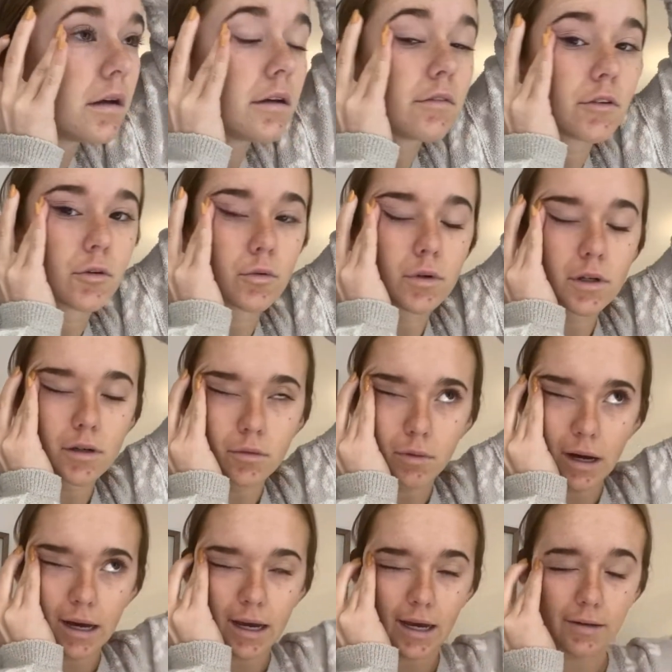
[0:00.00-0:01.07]
If you're wondering
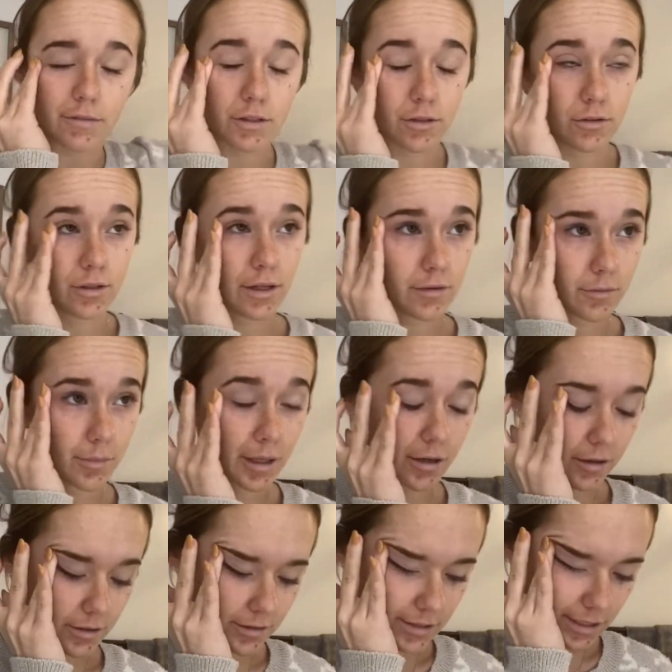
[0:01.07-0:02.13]
why I have to do that with my
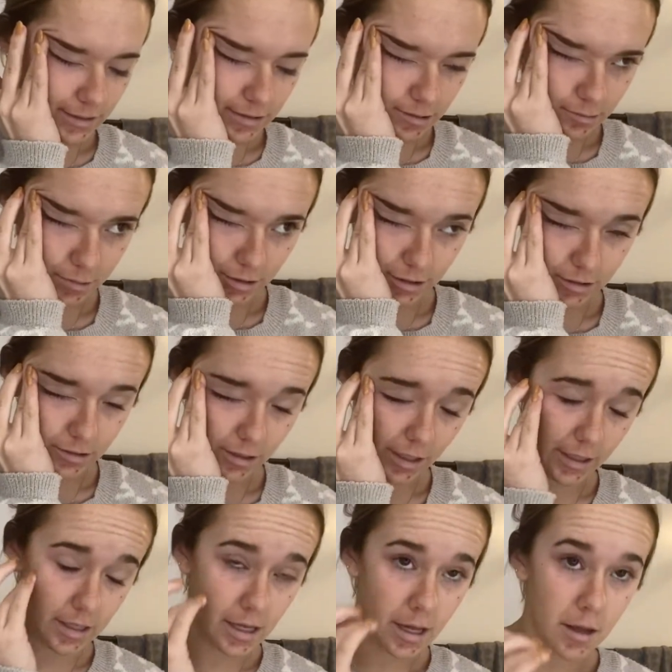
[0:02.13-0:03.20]
contacts, is because
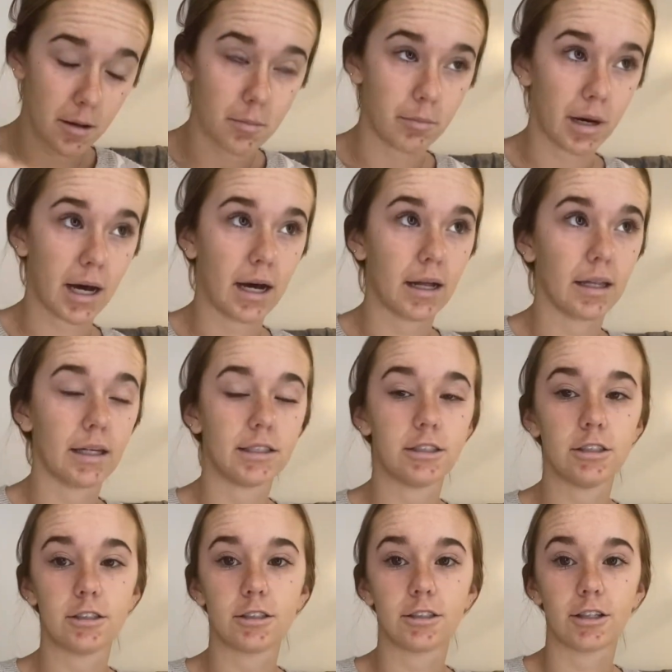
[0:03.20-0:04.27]
like my
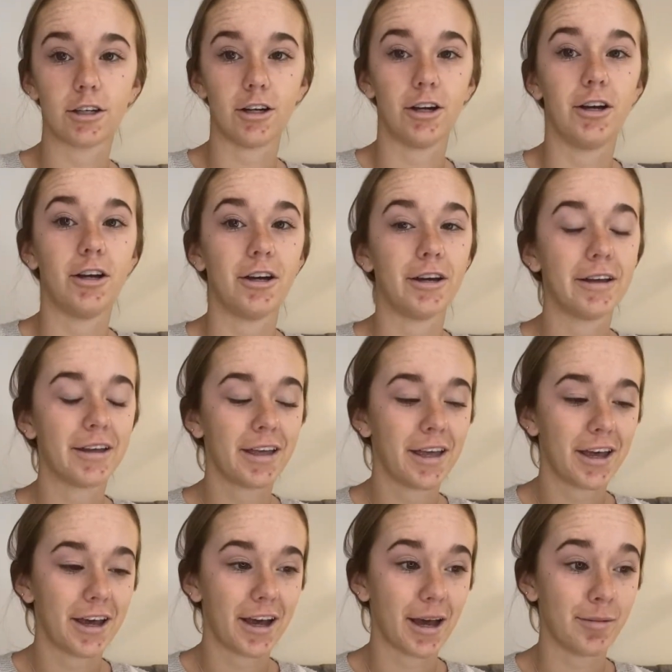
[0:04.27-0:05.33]
eyelashes,
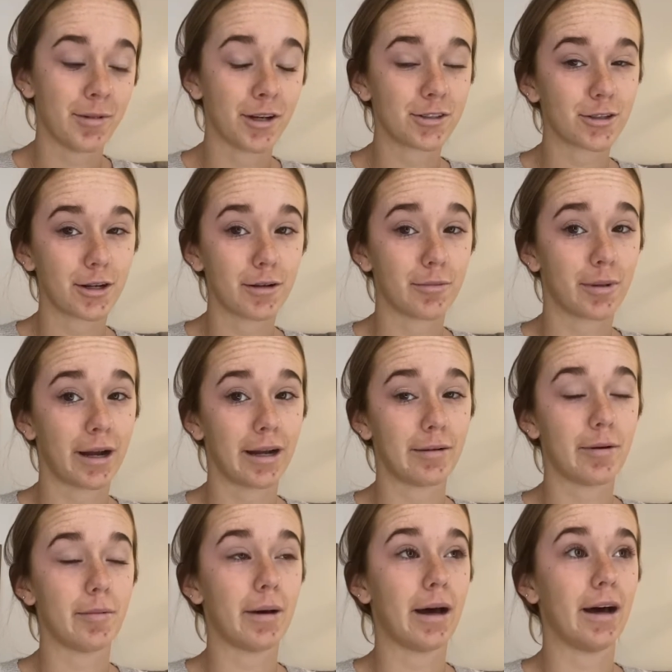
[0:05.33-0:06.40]
I'm not trying to brag,
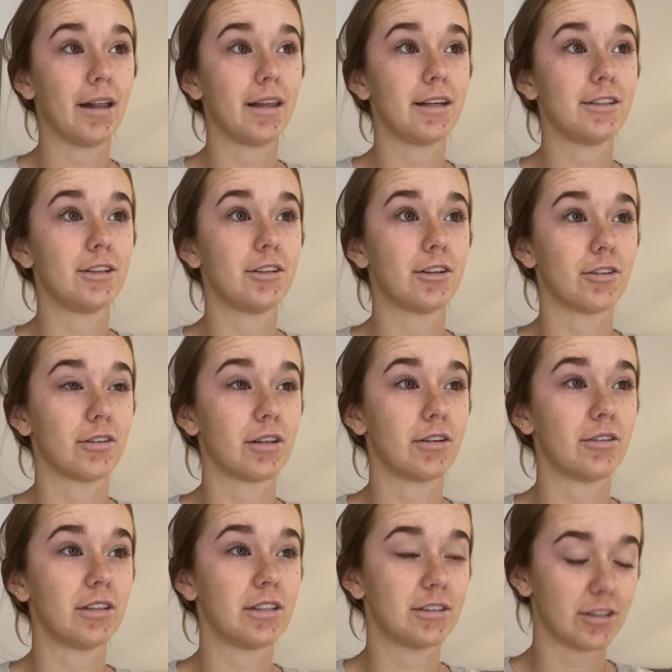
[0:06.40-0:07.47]
but my eyelashes are
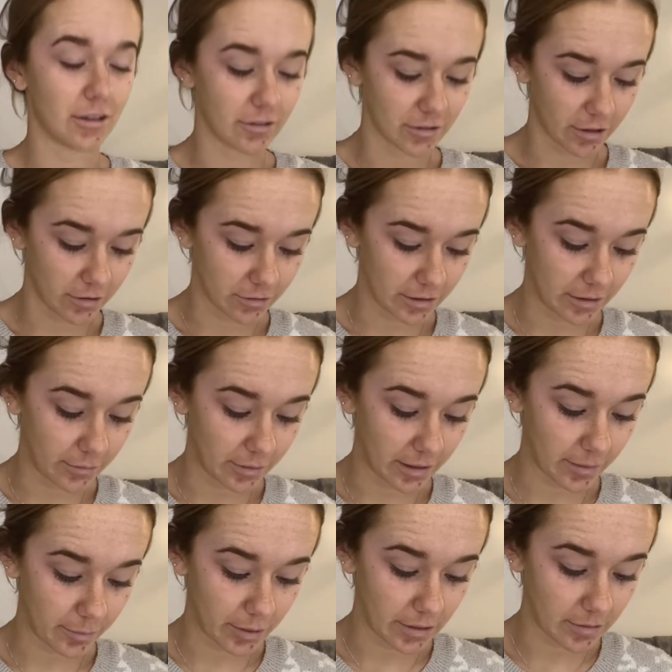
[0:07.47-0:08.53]
literally so long that when
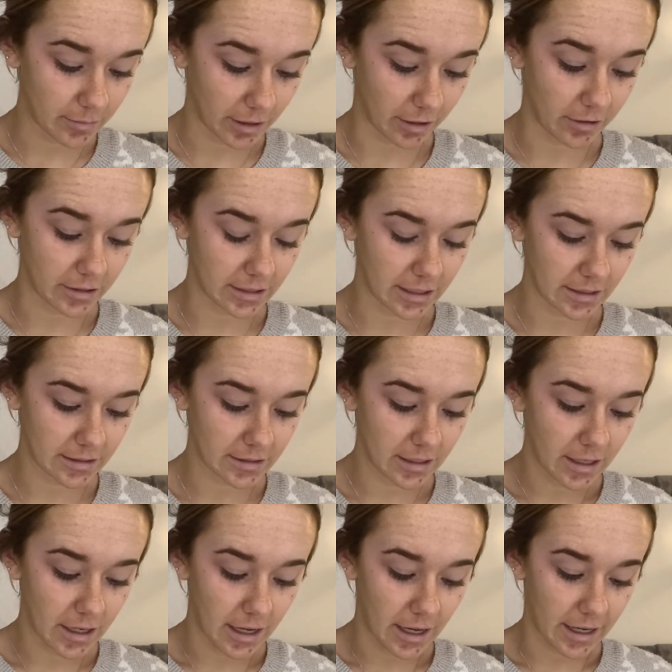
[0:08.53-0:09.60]
I put in my contacts,
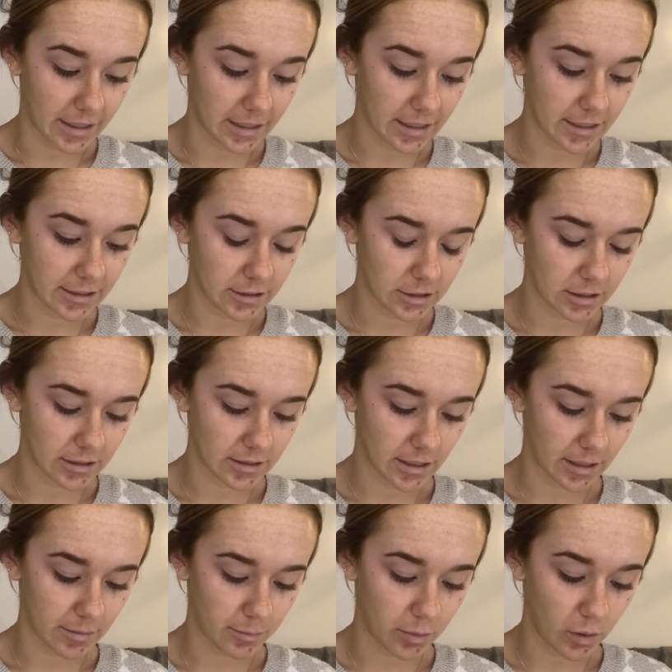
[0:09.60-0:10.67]
I can't just
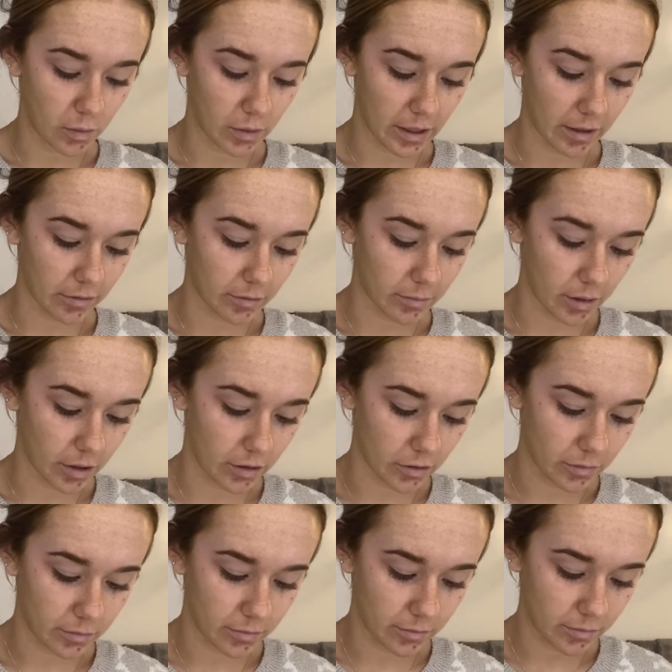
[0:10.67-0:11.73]
like pull down the
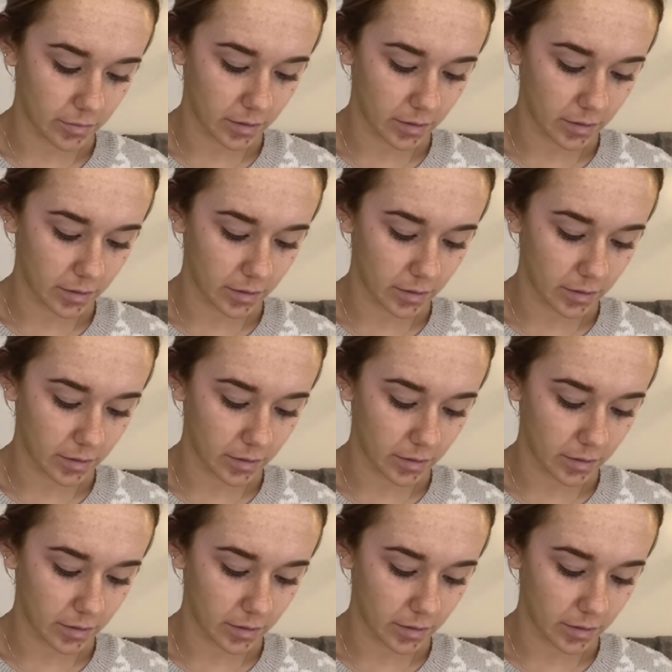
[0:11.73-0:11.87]
bottom